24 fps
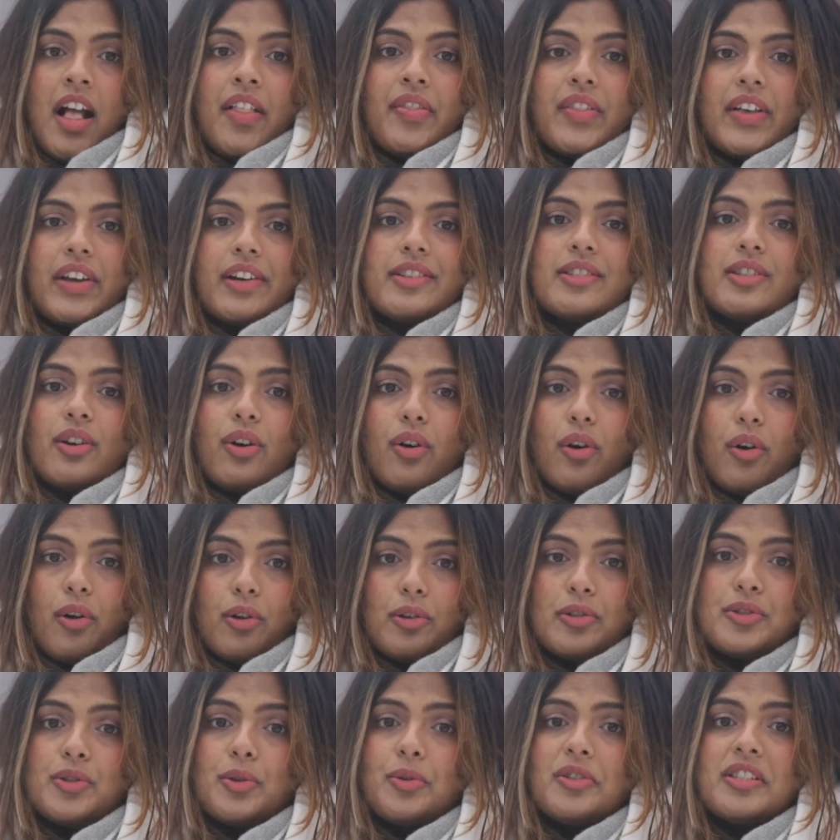There is
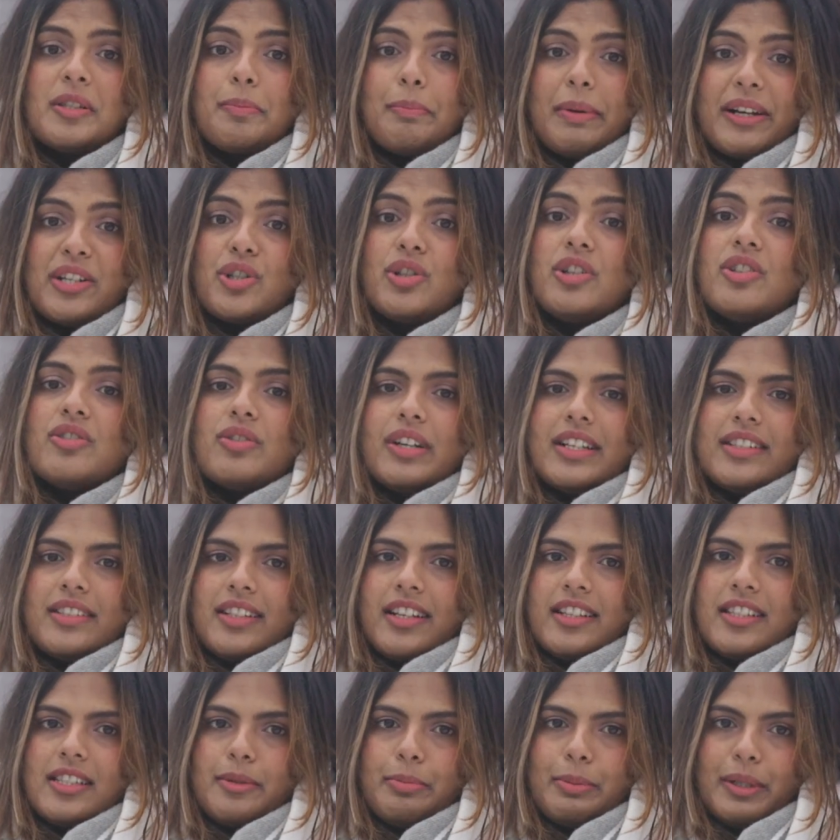also a special
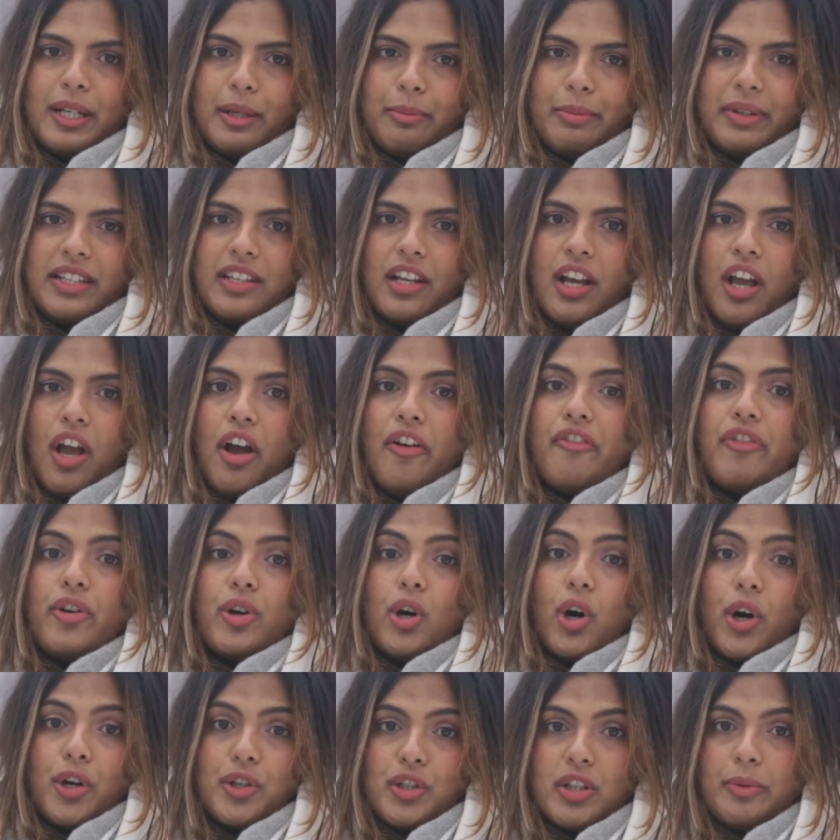residence permit for
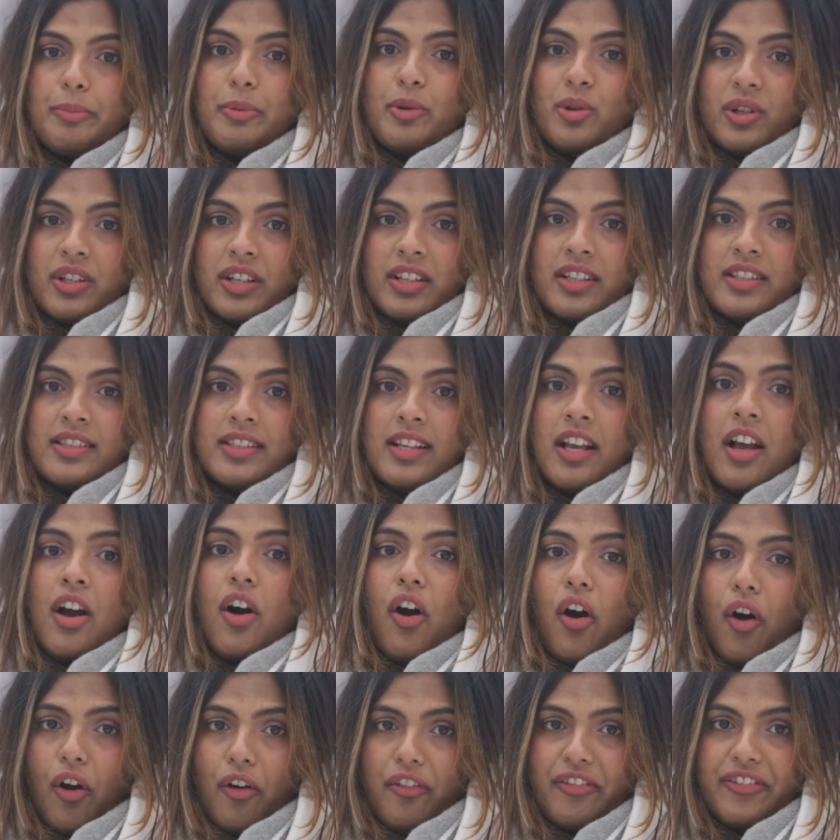entrepreneurs
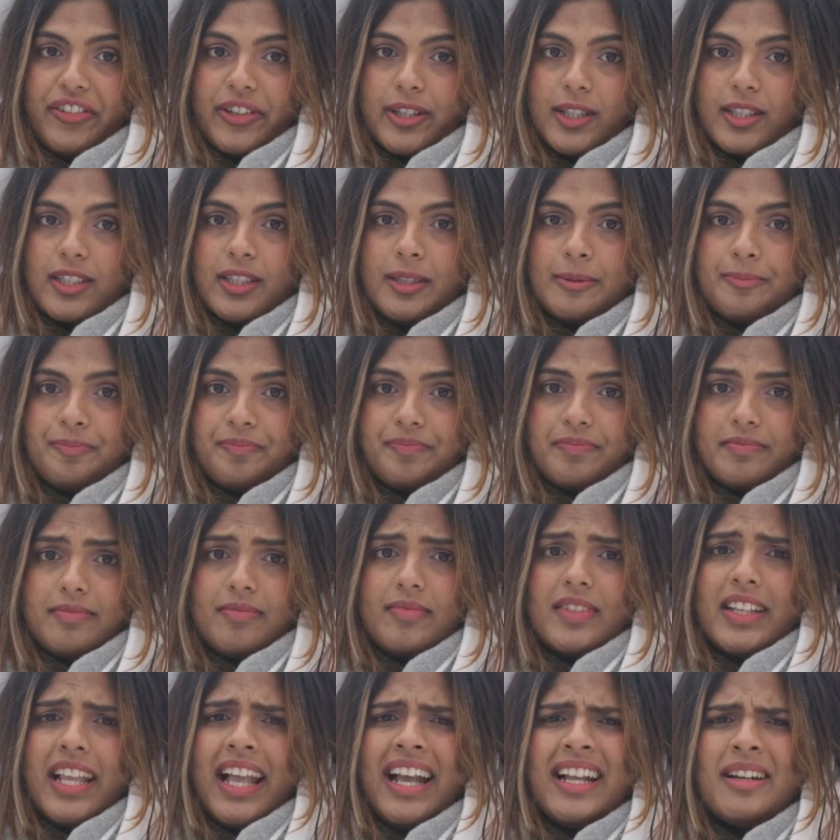offered,
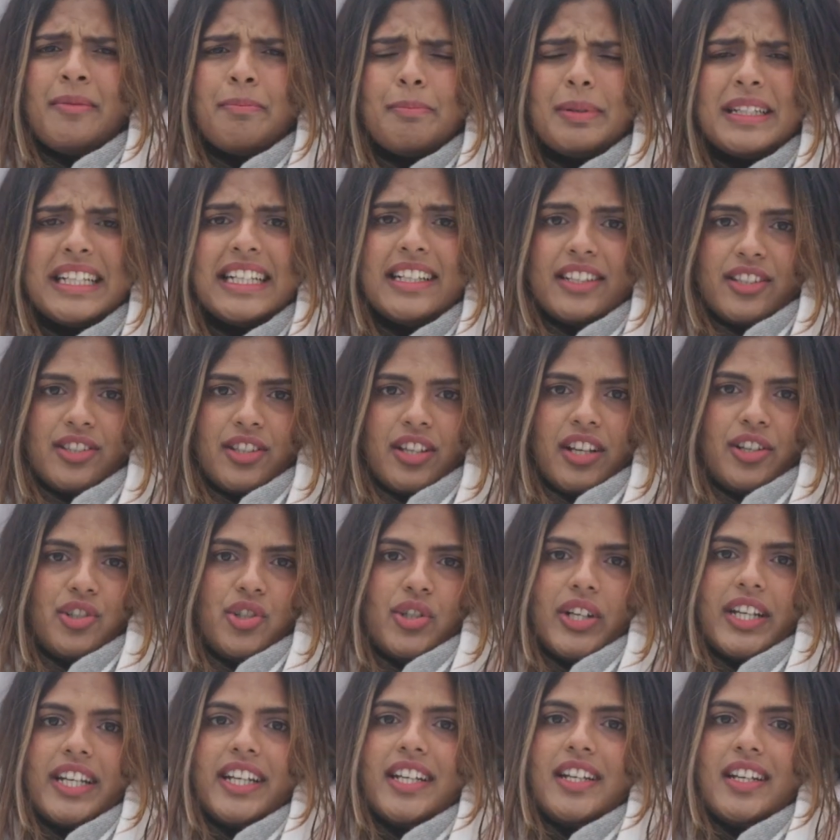and please
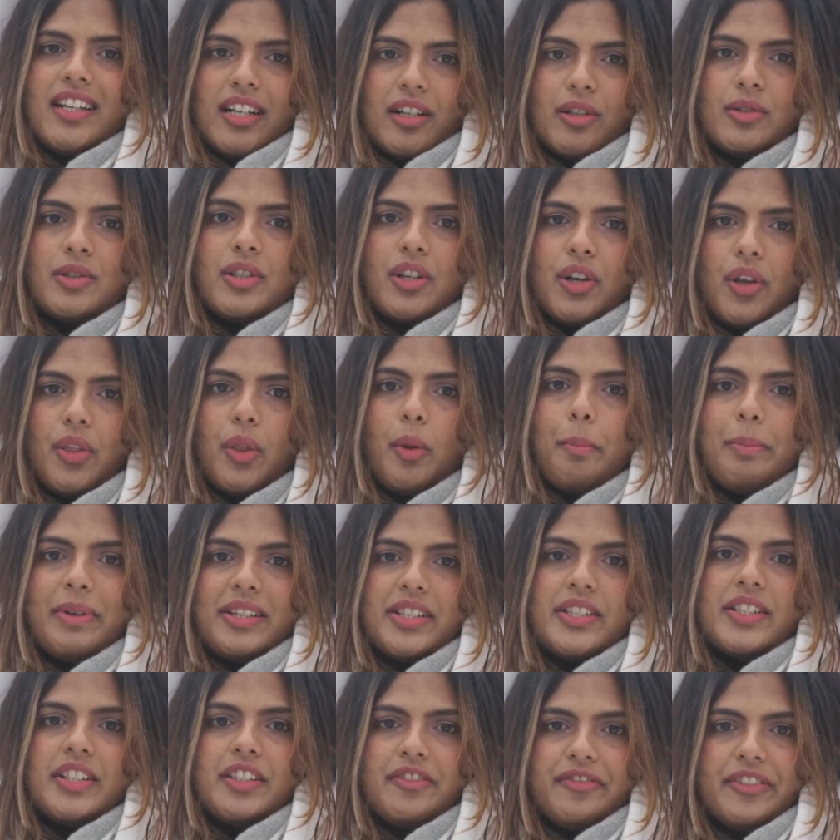check it out on the
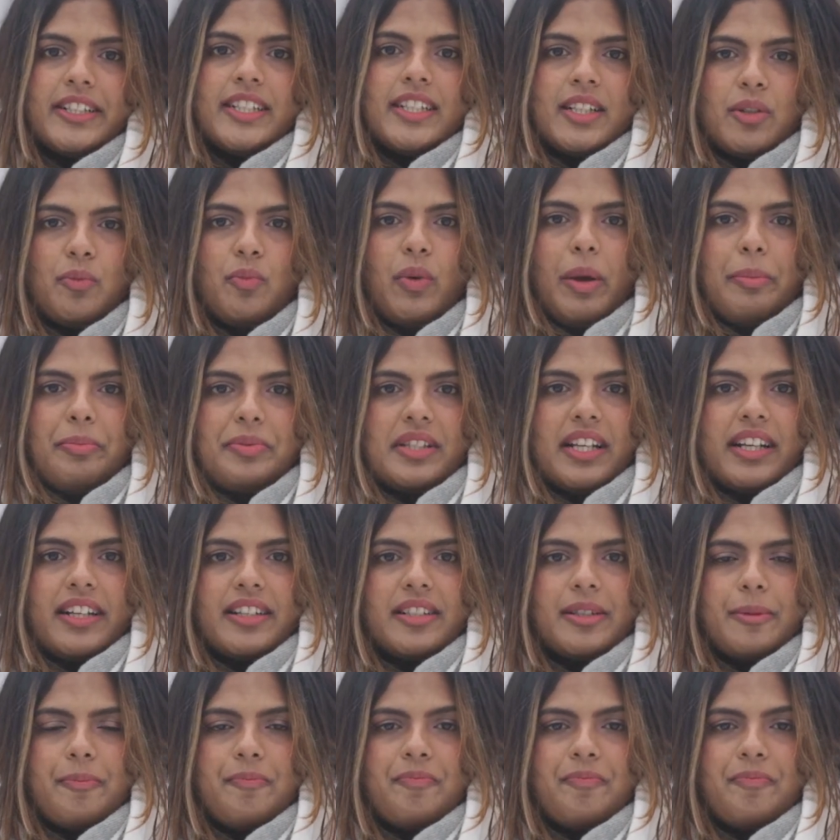Business Finland website.